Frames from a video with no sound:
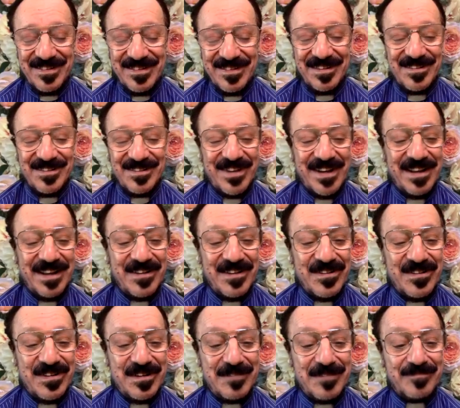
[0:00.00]
a little
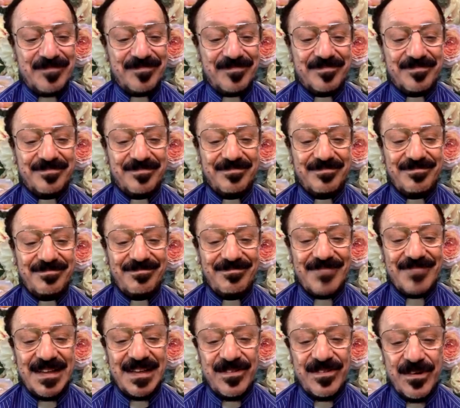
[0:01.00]
challenging.
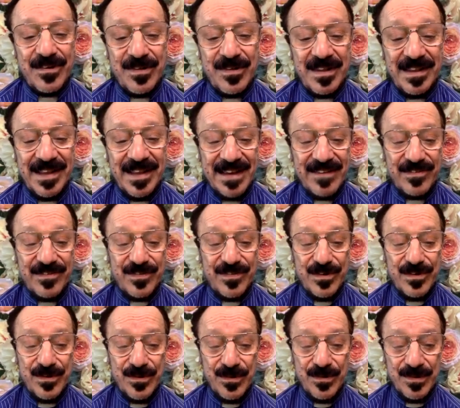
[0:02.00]
So the last
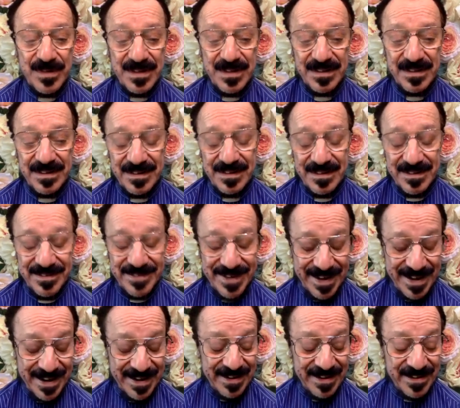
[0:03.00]
few
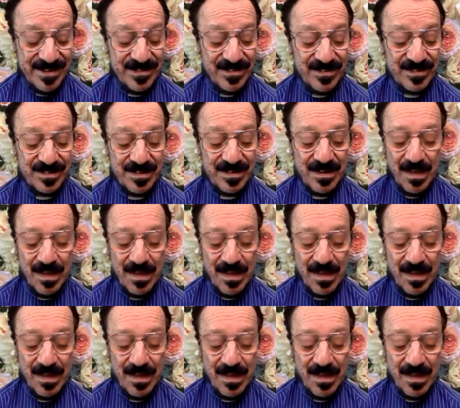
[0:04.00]
days,